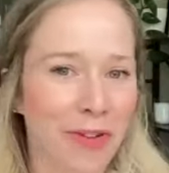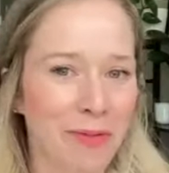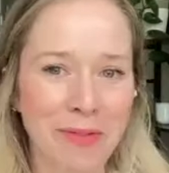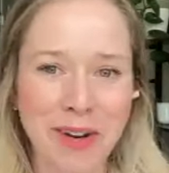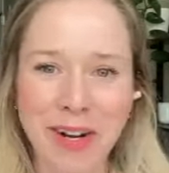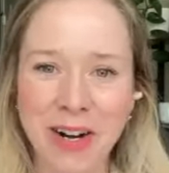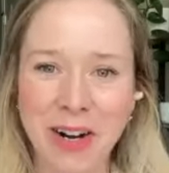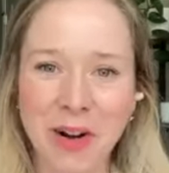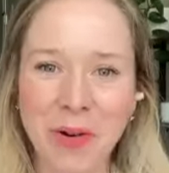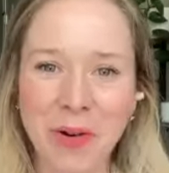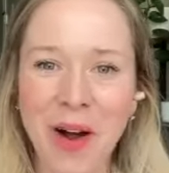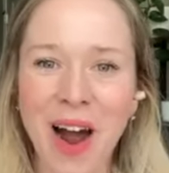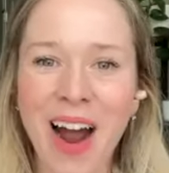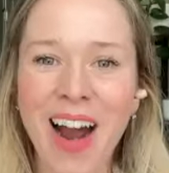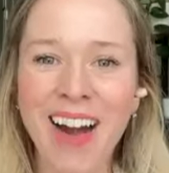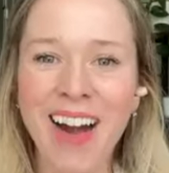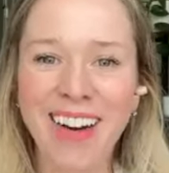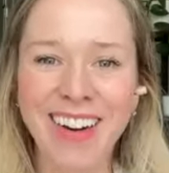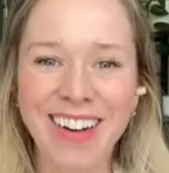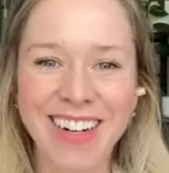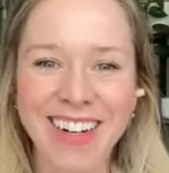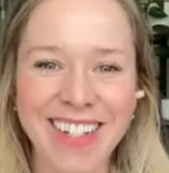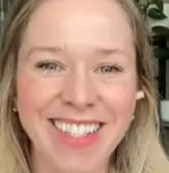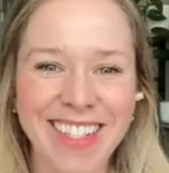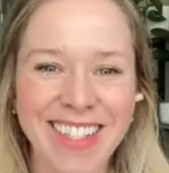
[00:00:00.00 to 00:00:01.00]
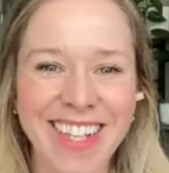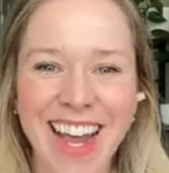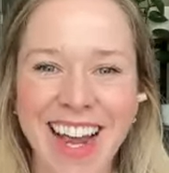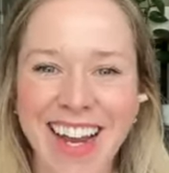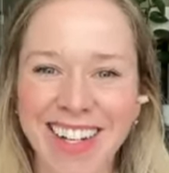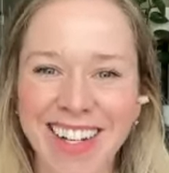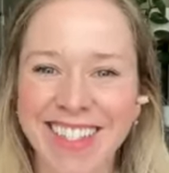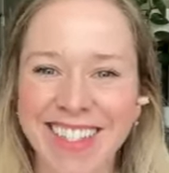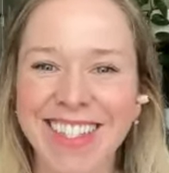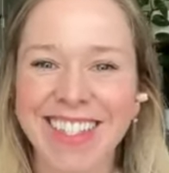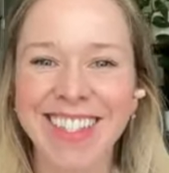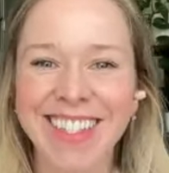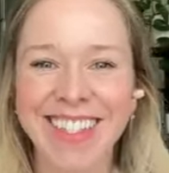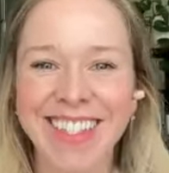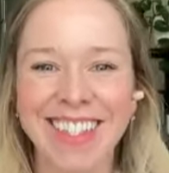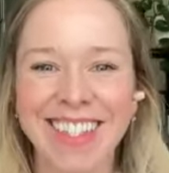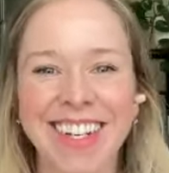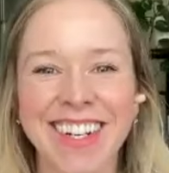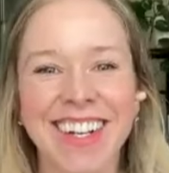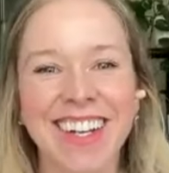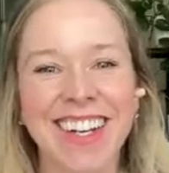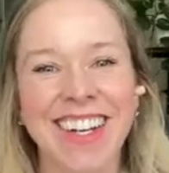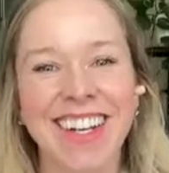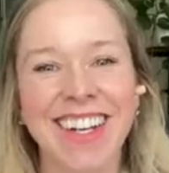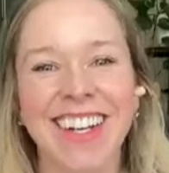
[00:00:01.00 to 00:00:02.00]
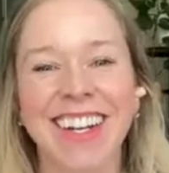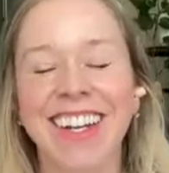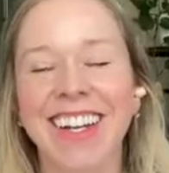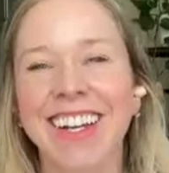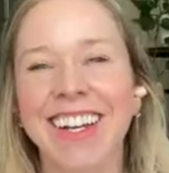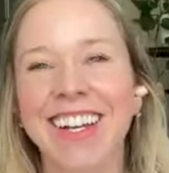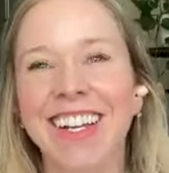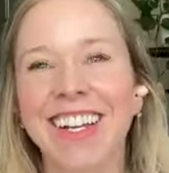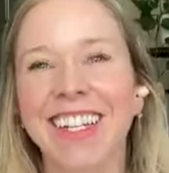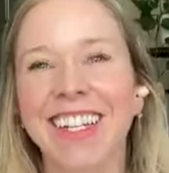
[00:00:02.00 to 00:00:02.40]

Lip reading: from an acquirer, is like just to